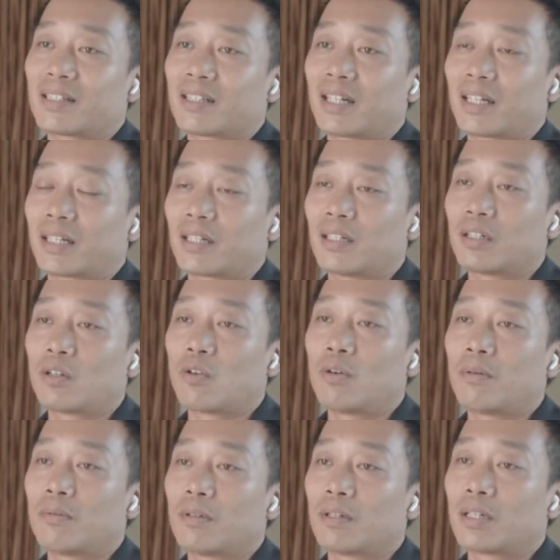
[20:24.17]
Like
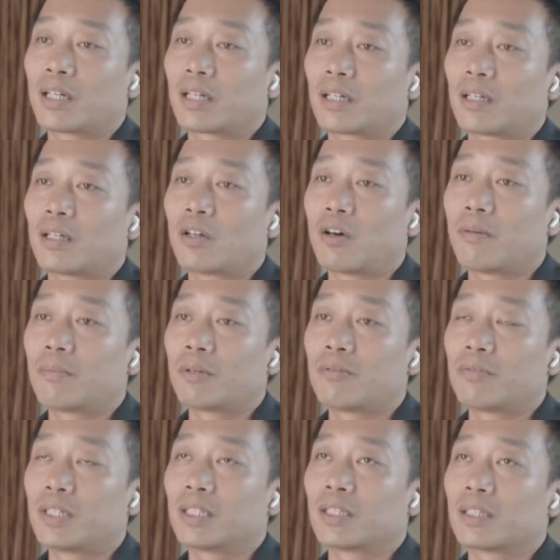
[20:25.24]
no like a normal
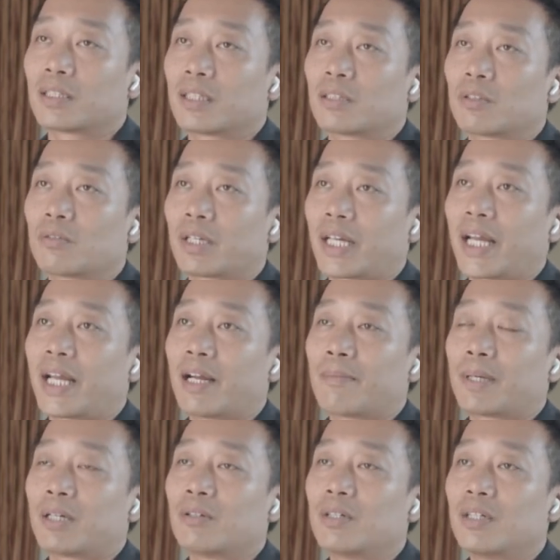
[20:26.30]
reader, they don't care
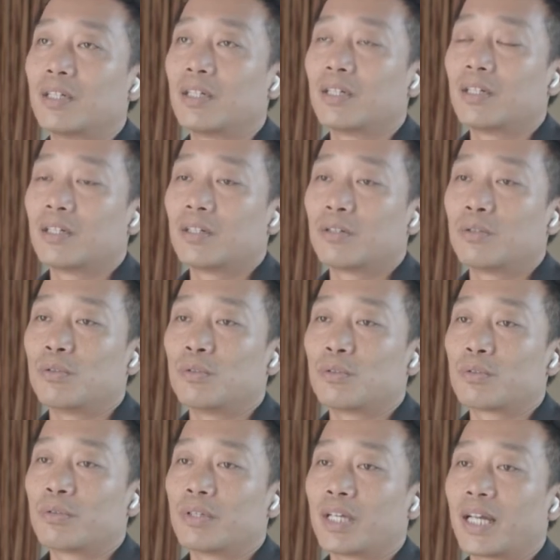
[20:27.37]
about who
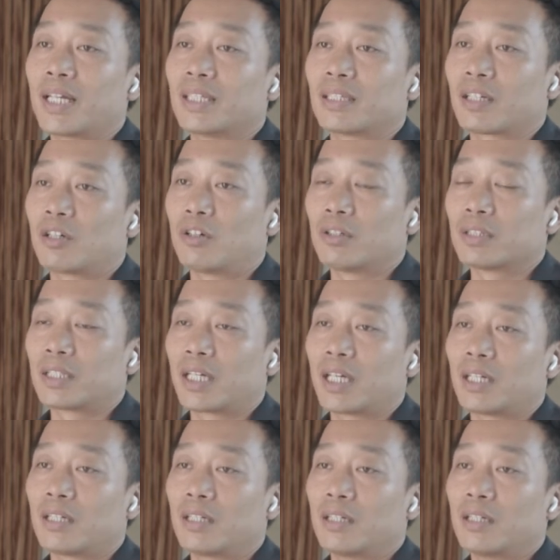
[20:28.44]
create the content.